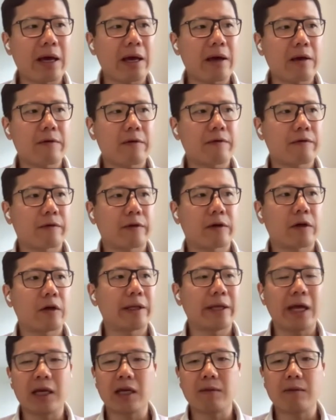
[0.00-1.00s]
have,
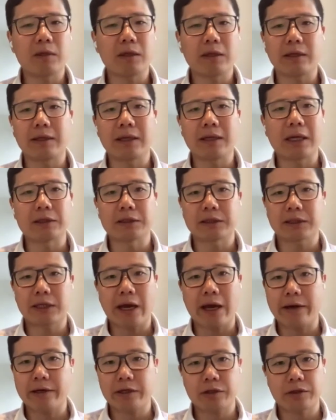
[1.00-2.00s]
call it, $80 million
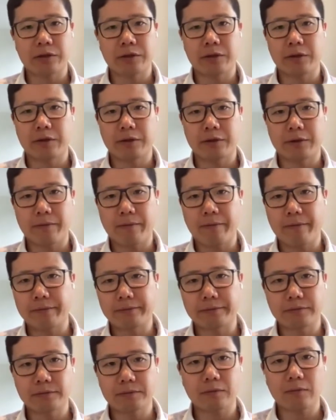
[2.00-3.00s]
cash on
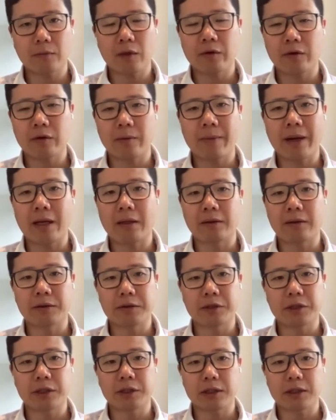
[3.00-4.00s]
their
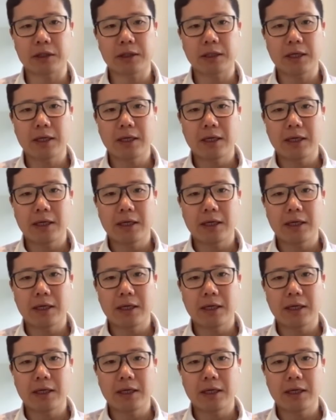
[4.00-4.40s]
balance sheet.